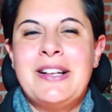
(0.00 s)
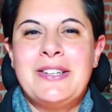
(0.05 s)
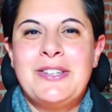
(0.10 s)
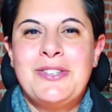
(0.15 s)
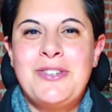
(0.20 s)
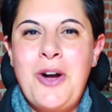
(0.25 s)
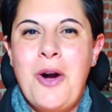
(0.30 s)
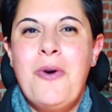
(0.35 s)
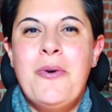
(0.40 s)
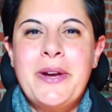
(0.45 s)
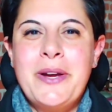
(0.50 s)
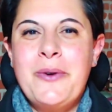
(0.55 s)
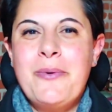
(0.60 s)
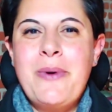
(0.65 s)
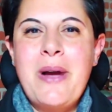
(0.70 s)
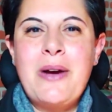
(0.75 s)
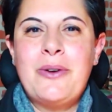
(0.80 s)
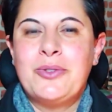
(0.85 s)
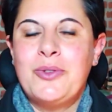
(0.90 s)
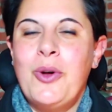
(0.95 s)
going
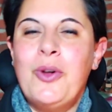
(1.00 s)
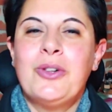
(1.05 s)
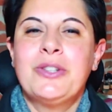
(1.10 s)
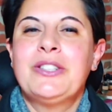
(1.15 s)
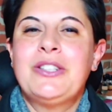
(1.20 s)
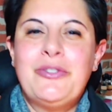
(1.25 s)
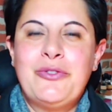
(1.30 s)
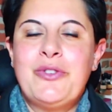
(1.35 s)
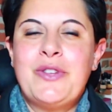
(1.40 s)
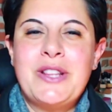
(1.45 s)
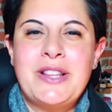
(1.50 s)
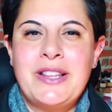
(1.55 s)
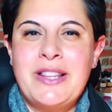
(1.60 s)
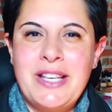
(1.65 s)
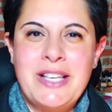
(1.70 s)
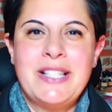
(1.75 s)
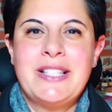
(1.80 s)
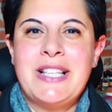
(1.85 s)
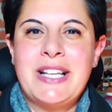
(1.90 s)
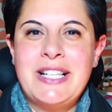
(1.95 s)
around all the different
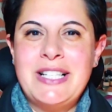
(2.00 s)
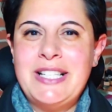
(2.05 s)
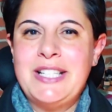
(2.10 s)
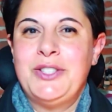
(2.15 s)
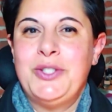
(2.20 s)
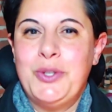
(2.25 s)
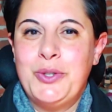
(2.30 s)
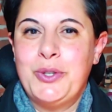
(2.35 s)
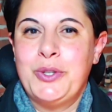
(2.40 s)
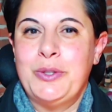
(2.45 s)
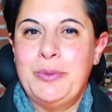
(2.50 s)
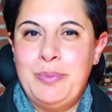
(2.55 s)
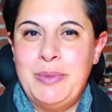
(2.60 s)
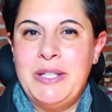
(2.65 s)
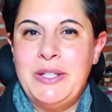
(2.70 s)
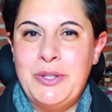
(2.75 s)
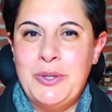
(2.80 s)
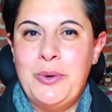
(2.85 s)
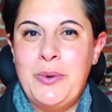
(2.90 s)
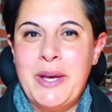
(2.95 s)
things that it is you could be
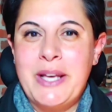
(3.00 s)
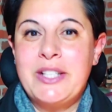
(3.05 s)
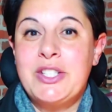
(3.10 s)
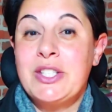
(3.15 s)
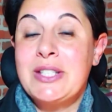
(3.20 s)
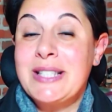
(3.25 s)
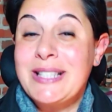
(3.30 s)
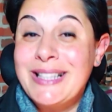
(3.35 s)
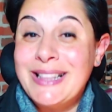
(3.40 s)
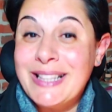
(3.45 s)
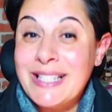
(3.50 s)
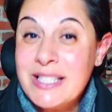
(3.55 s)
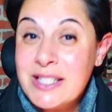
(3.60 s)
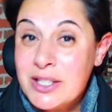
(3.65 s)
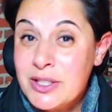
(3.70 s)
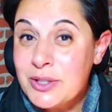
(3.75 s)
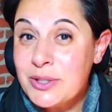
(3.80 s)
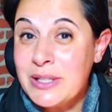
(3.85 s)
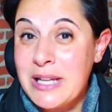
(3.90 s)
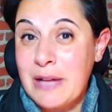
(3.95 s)
doing. Just
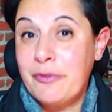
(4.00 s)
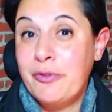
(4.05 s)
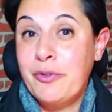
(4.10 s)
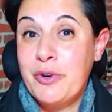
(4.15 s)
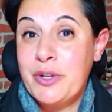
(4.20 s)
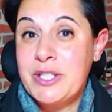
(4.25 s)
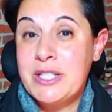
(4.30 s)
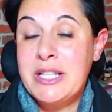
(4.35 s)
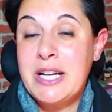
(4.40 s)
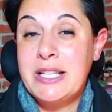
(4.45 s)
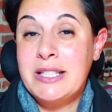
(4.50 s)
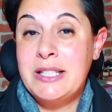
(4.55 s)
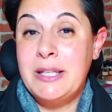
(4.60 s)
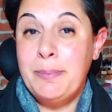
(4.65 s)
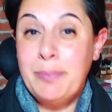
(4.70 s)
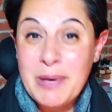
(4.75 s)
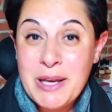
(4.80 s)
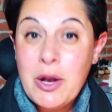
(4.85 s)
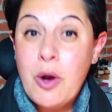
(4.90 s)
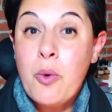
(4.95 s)
listen to that first idea.
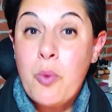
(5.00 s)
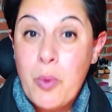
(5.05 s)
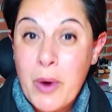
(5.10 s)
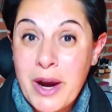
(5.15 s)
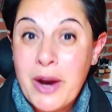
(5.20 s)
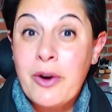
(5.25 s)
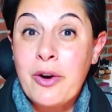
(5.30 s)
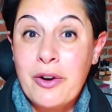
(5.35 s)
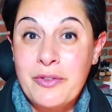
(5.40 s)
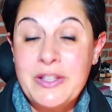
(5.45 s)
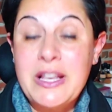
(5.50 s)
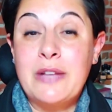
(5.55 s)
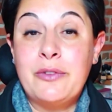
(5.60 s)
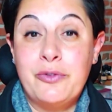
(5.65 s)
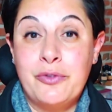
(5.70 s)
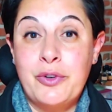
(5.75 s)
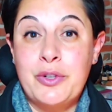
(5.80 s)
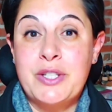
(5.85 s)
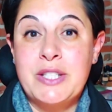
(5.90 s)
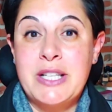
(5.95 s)
Be aware of that
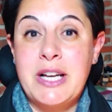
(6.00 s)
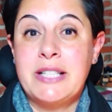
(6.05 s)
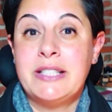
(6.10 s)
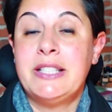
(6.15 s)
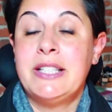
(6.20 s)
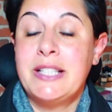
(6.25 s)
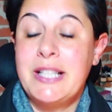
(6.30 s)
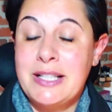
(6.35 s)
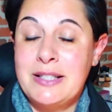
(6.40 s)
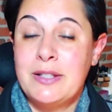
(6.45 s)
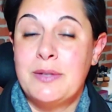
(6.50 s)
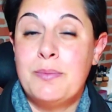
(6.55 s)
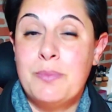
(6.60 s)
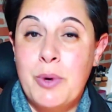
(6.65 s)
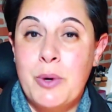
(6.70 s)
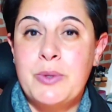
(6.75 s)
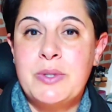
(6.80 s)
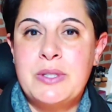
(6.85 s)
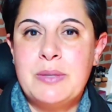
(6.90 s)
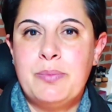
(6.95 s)
first idea. That's the
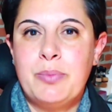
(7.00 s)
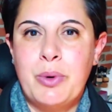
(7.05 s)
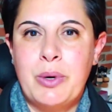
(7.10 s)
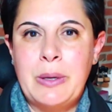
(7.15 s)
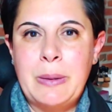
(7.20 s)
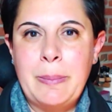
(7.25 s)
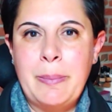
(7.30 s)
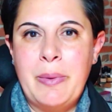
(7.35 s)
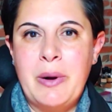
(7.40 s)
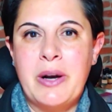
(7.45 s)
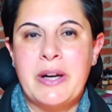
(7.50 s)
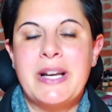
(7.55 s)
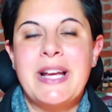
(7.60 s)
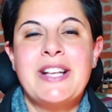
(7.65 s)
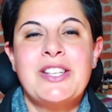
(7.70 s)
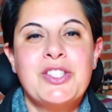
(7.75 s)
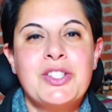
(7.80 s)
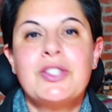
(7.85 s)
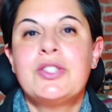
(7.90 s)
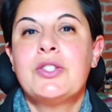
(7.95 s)
most important part.
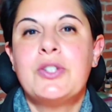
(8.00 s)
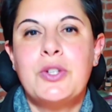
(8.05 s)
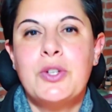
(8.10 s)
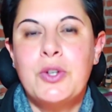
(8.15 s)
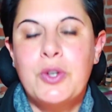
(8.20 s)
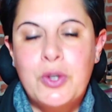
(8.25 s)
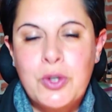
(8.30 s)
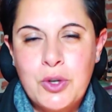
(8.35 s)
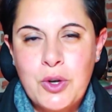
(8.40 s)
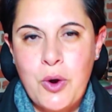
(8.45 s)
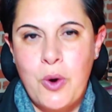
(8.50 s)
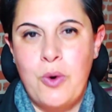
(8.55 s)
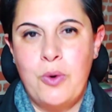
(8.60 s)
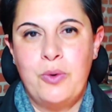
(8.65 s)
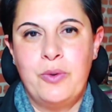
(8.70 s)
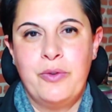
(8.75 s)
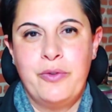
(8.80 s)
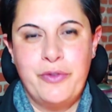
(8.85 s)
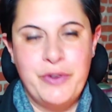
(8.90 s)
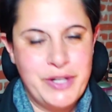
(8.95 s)
And just
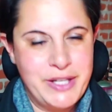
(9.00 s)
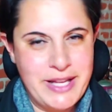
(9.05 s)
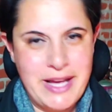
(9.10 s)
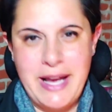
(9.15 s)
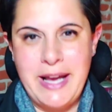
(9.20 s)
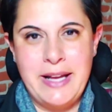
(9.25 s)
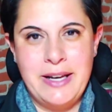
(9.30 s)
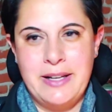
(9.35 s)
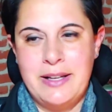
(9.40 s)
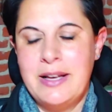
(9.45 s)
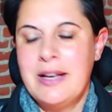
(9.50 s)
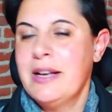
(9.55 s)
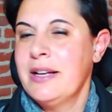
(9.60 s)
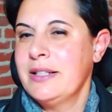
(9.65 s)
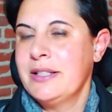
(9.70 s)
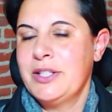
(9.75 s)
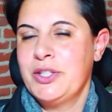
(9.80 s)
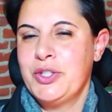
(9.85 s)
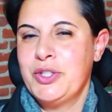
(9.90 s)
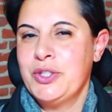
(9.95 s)
go for that.
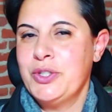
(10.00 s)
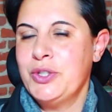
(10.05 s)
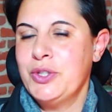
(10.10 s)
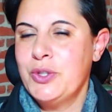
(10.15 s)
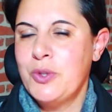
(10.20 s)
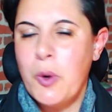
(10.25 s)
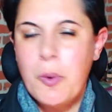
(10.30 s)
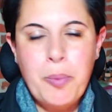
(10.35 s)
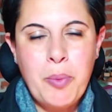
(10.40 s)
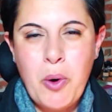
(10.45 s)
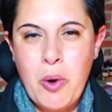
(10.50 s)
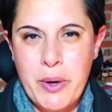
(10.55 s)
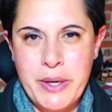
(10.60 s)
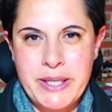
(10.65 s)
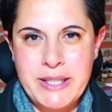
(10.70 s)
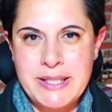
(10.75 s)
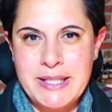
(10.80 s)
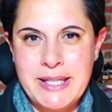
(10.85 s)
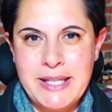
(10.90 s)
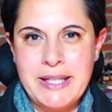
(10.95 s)
There's no
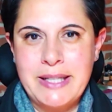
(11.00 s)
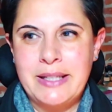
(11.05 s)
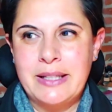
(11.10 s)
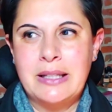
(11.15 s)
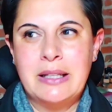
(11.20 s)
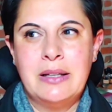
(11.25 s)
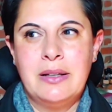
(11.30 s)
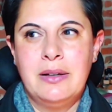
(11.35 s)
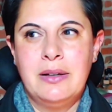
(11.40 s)
point in